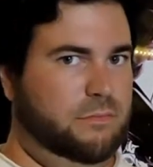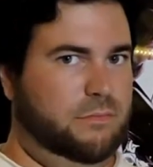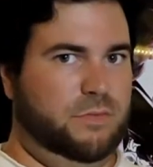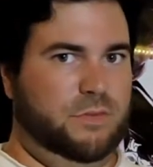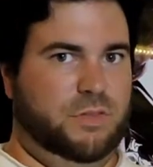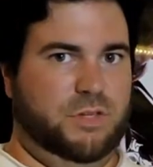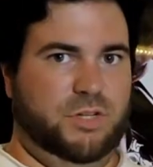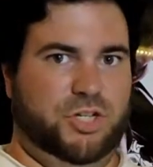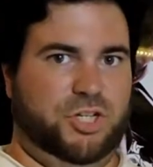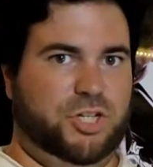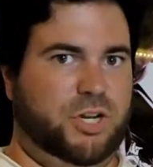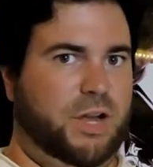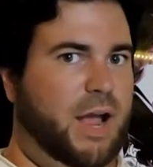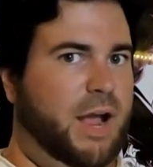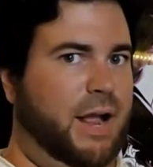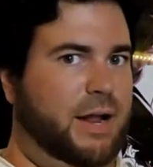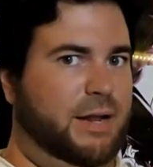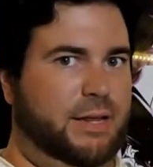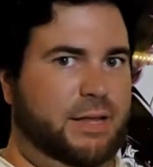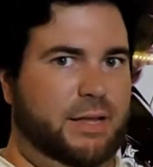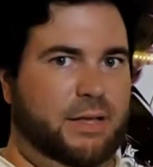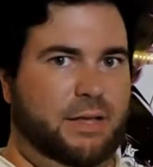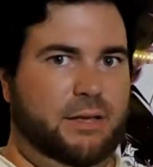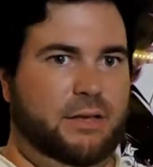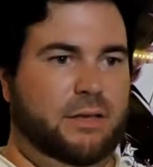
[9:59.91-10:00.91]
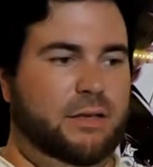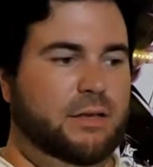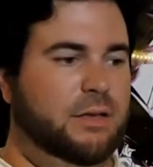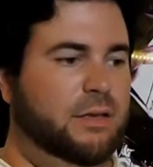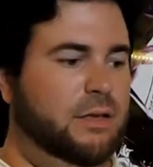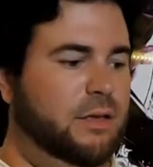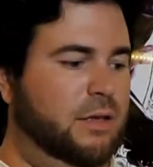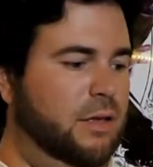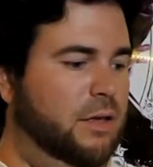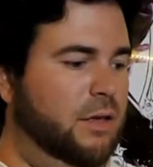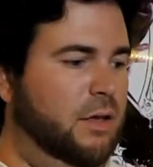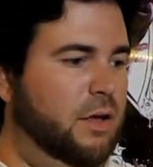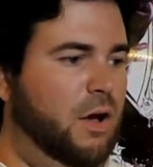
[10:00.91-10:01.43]
The Shining,
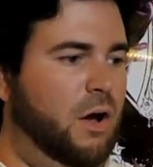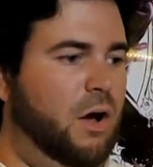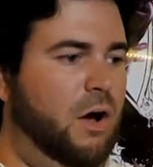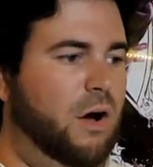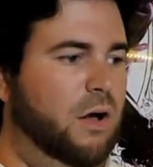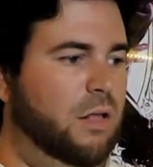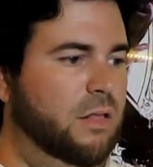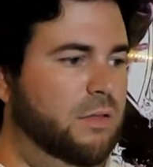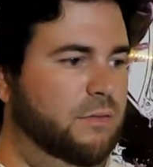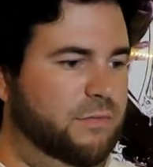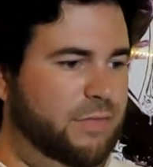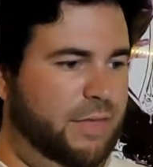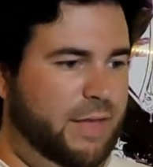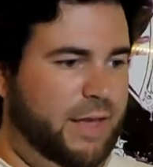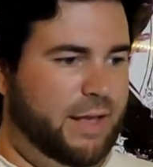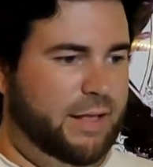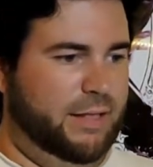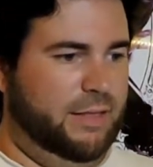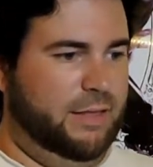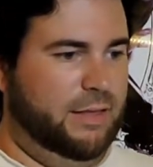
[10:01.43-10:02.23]
all of that.